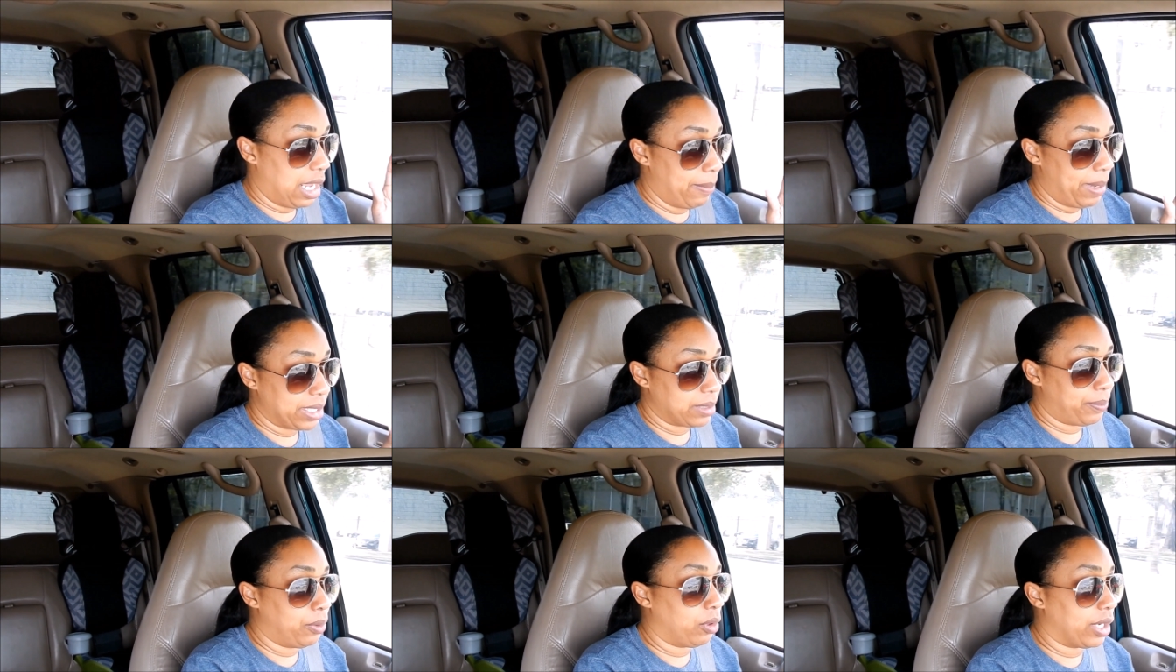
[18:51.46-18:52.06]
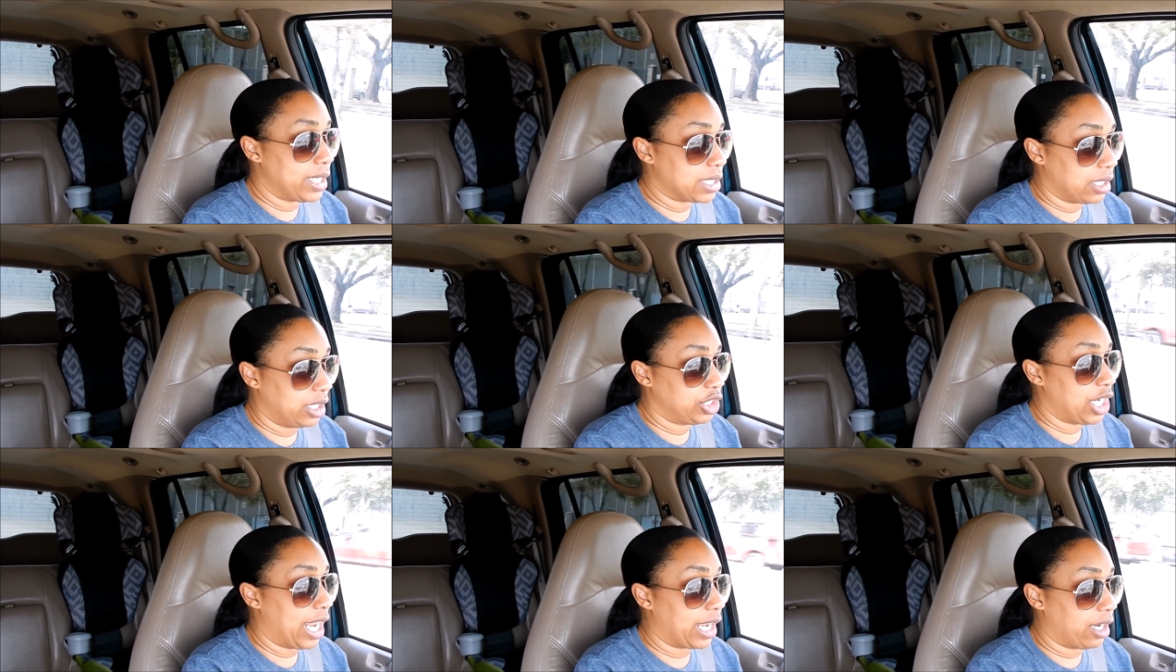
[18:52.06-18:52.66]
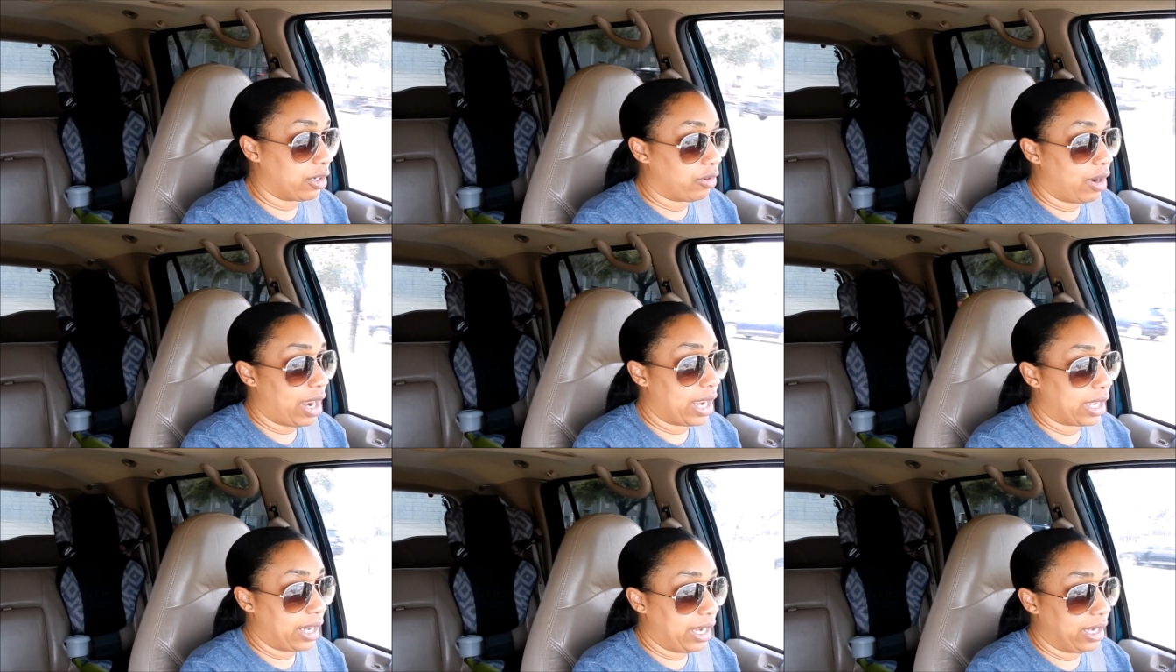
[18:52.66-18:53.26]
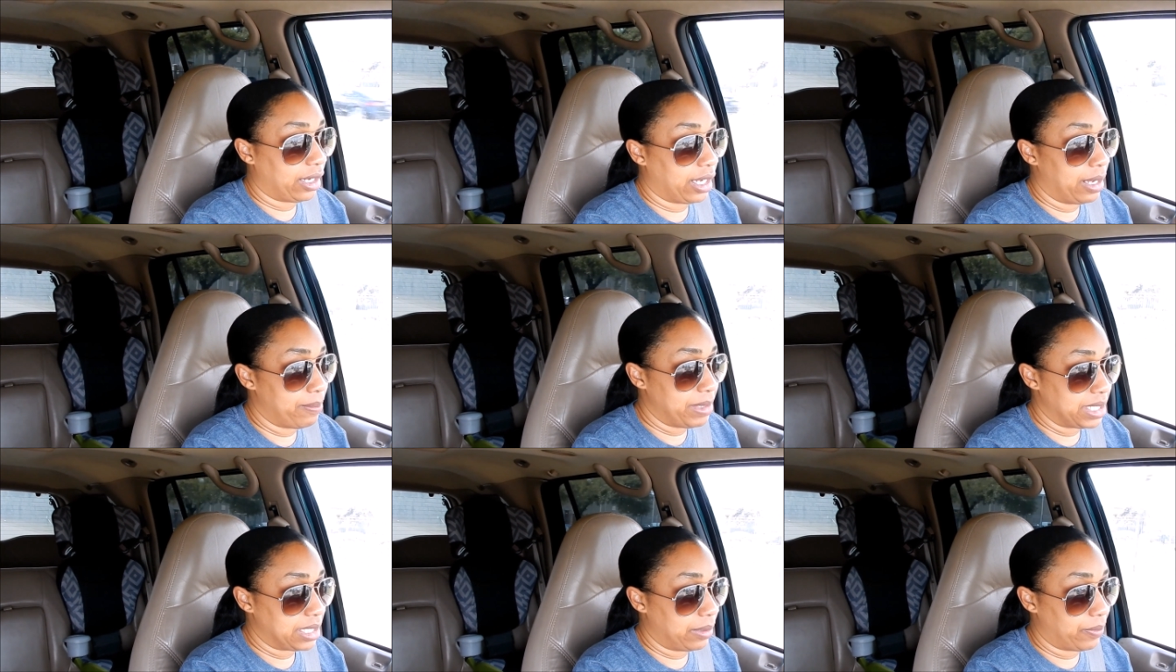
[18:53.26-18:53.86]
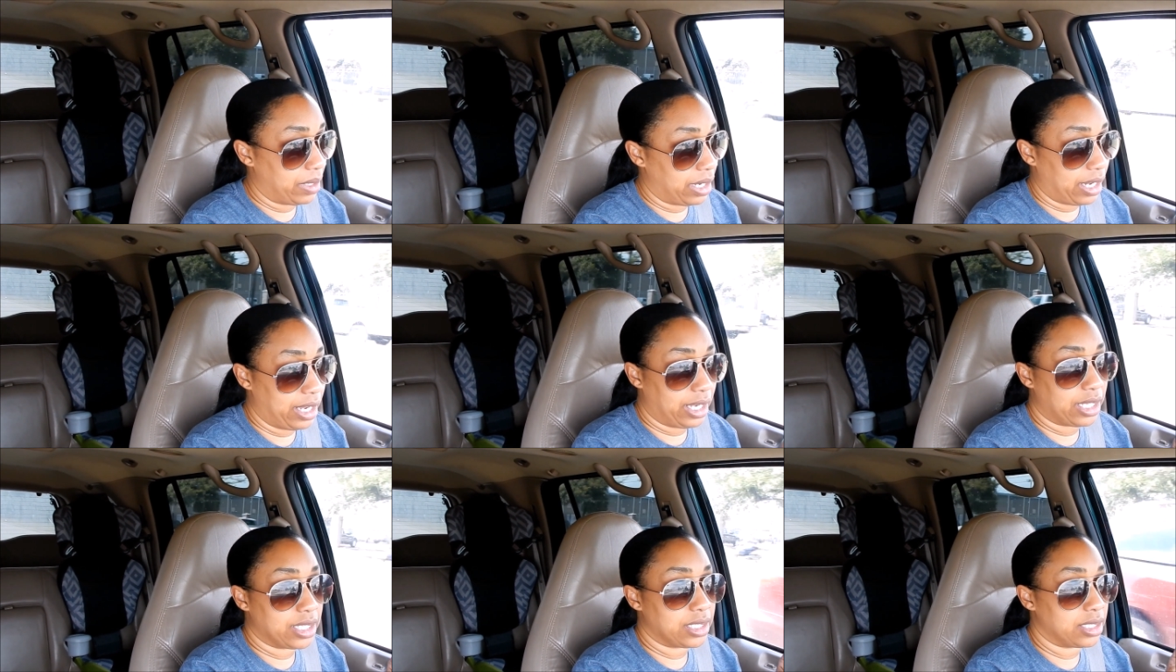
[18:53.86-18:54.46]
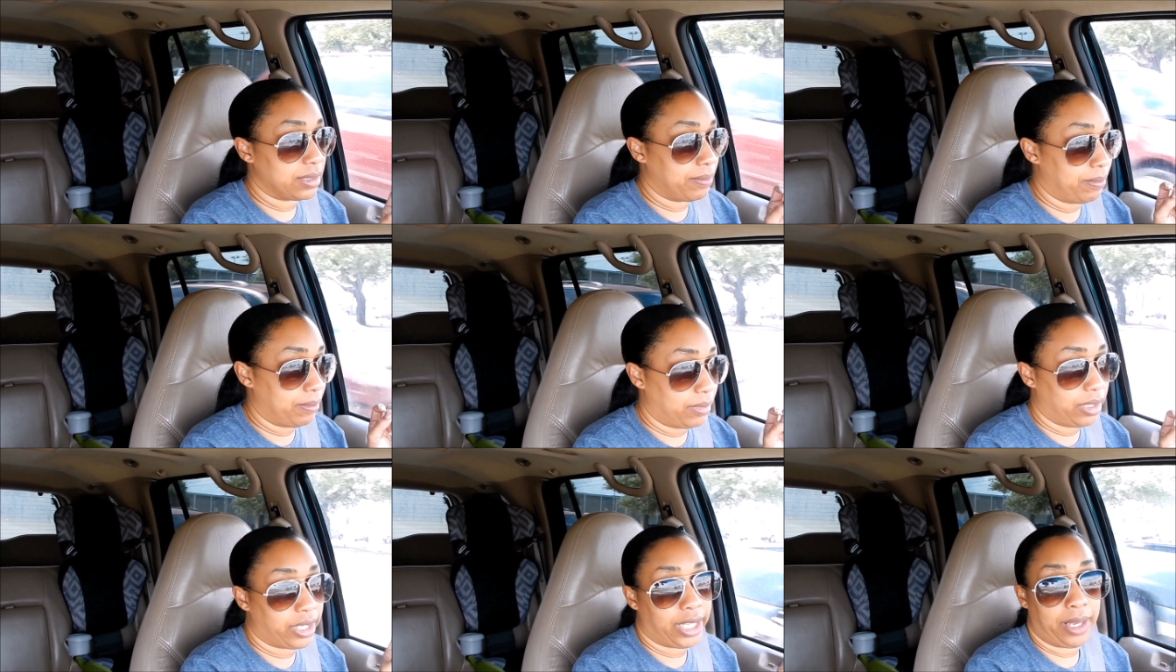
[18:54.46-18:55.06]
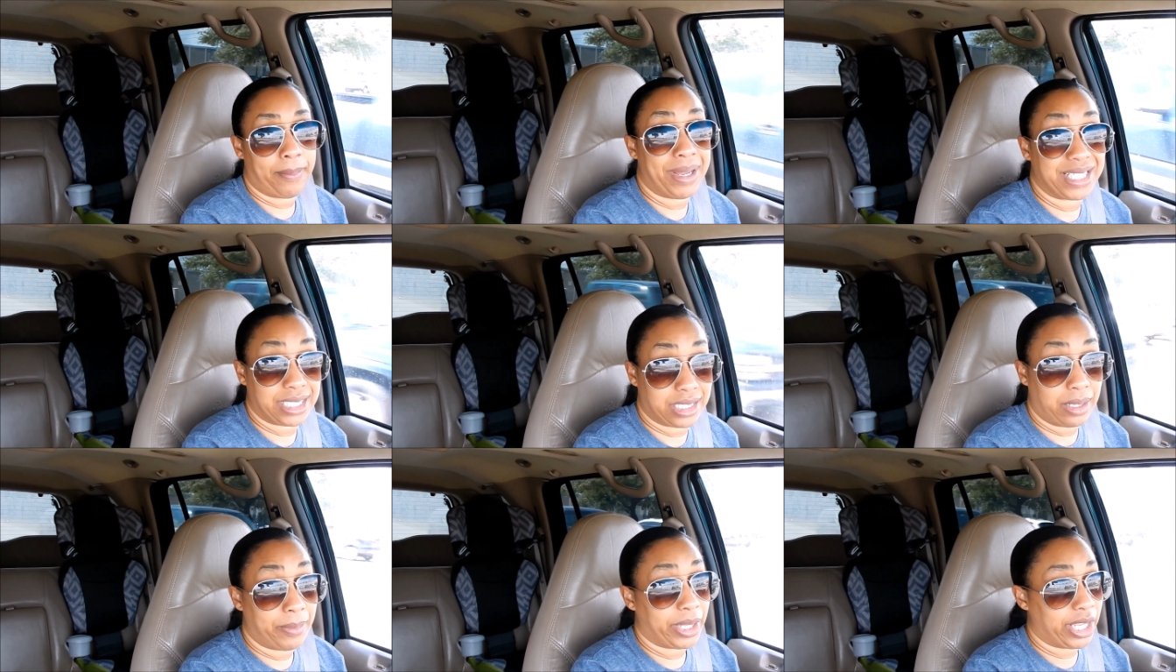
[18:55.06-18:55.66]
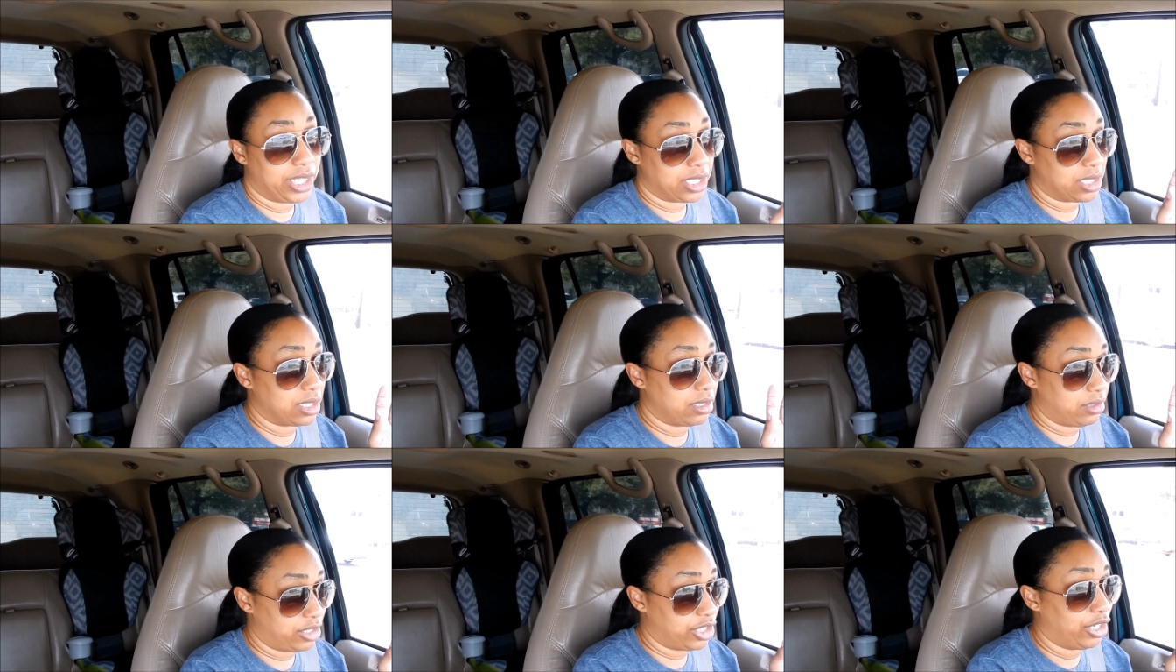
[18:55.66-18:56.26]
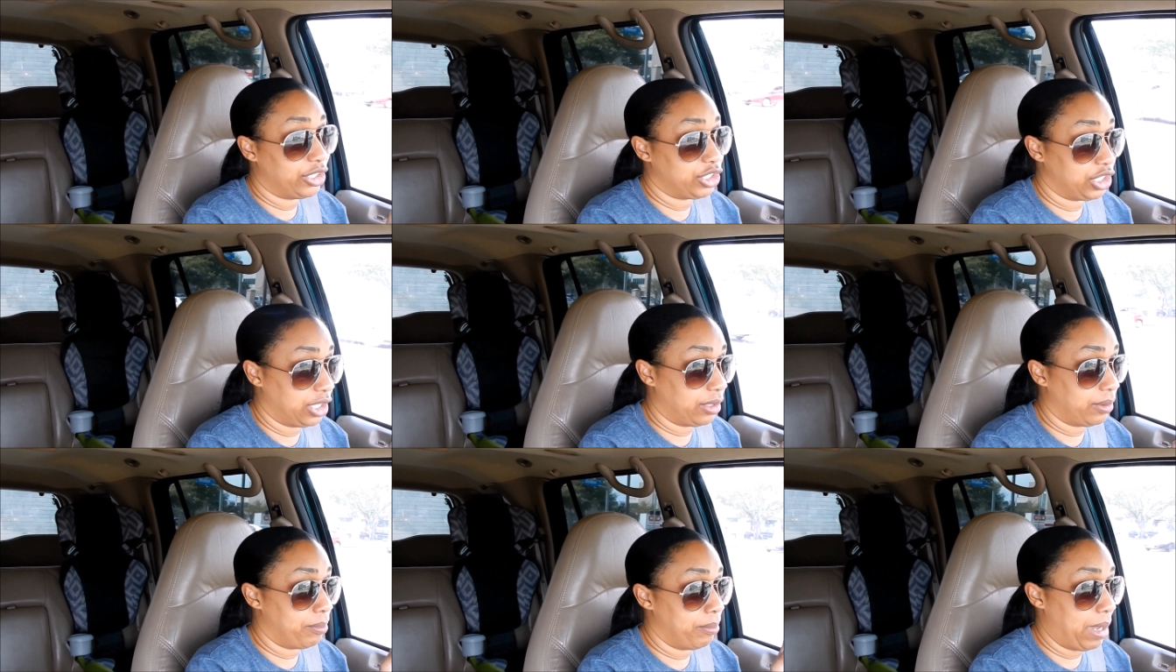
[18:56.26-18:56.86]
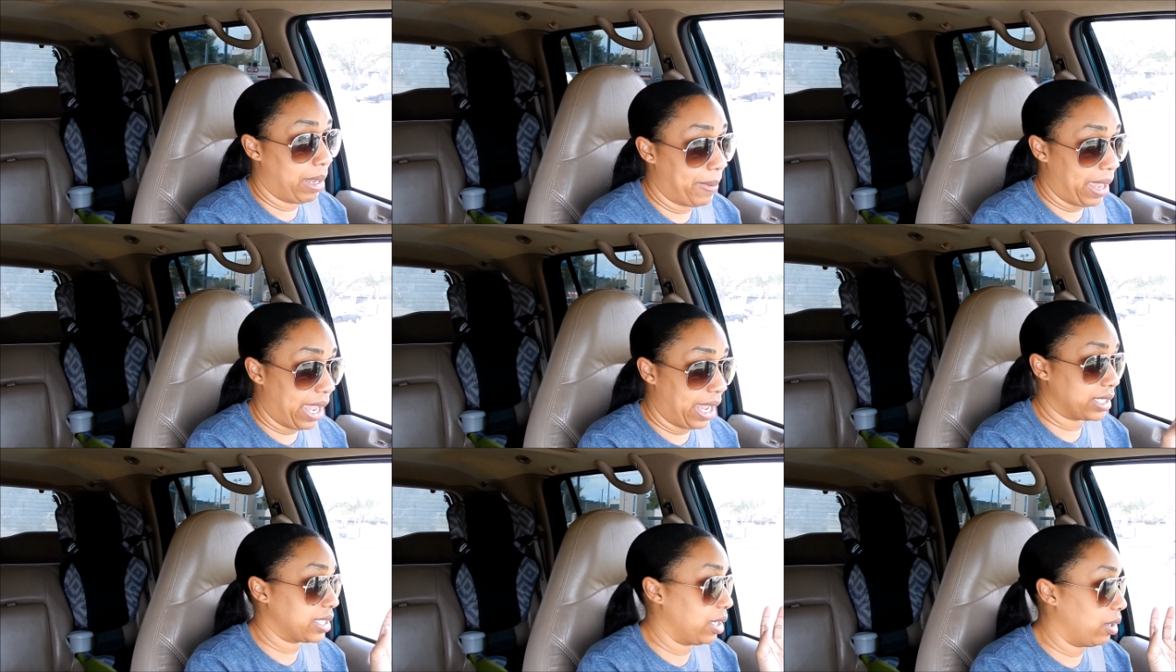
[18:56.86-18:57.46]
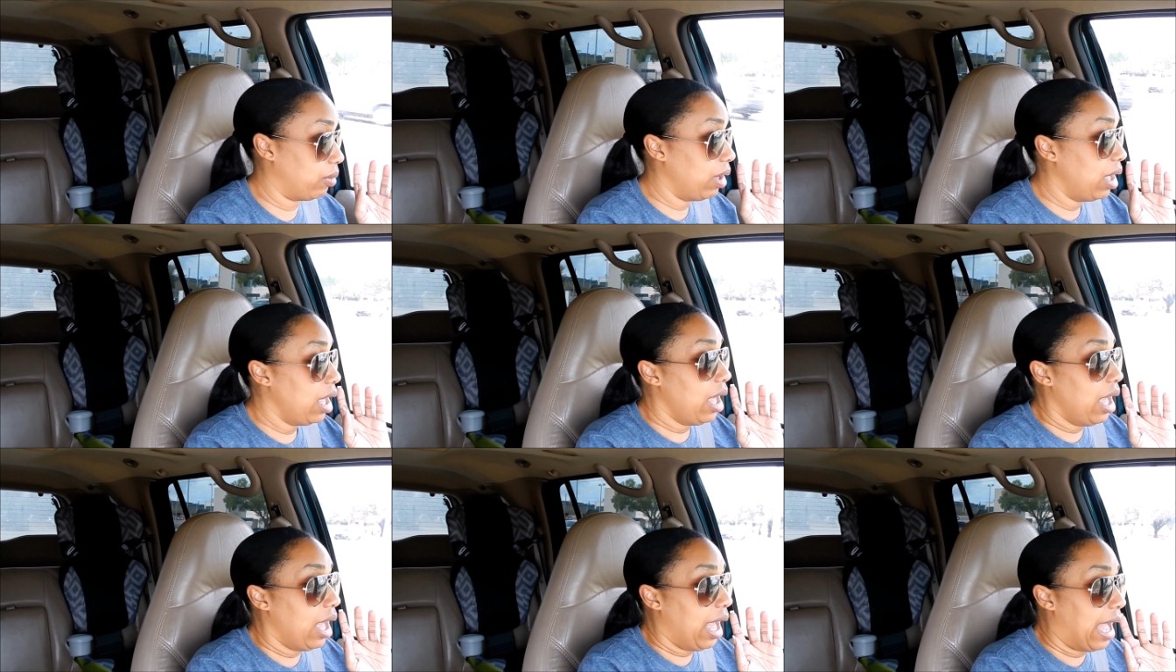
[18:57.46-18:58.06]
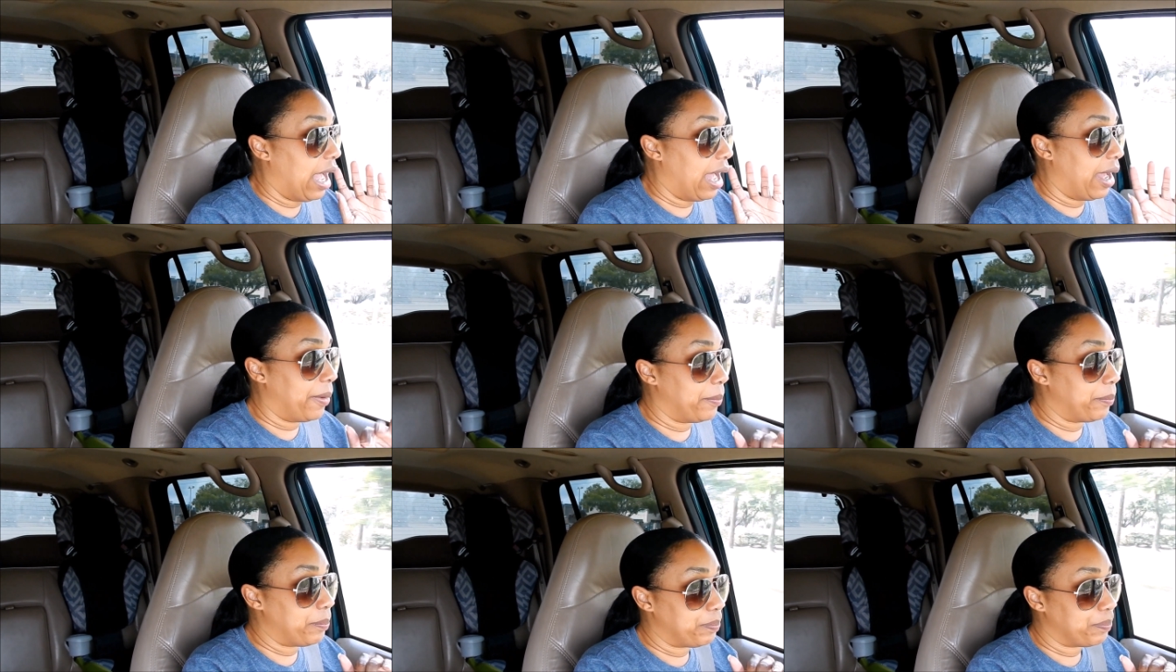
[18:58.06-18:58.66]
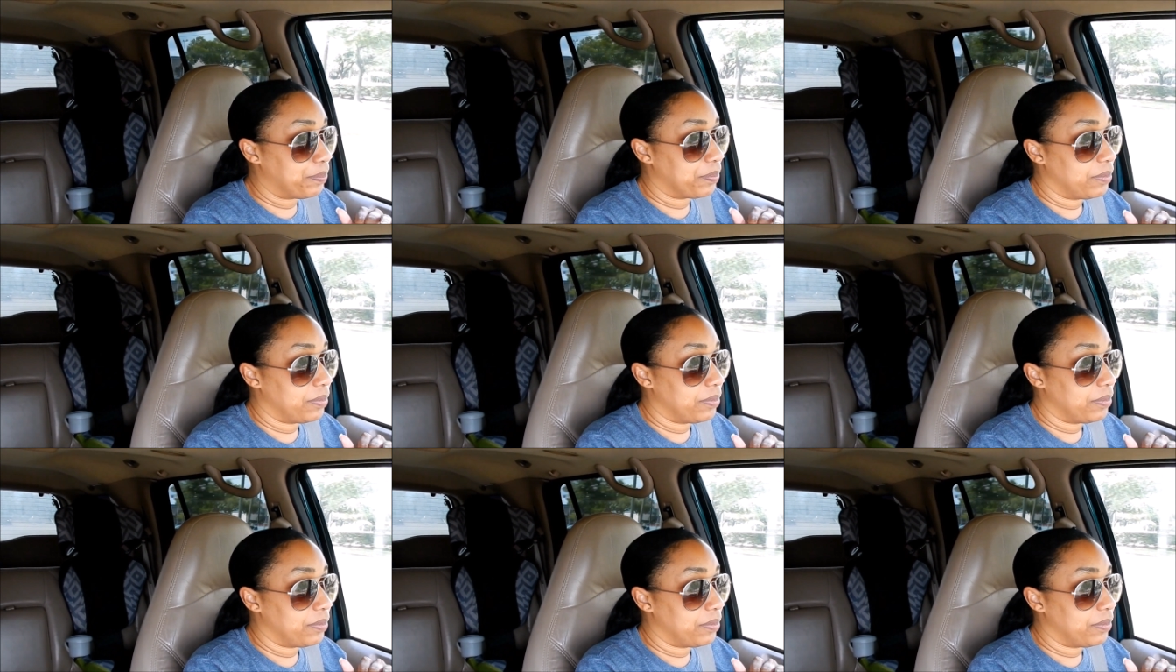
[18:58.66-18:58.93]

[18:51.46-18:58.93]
I'm about to pull into the Jack in the Crack and get me something to eat because again my stomach is touching my back so um,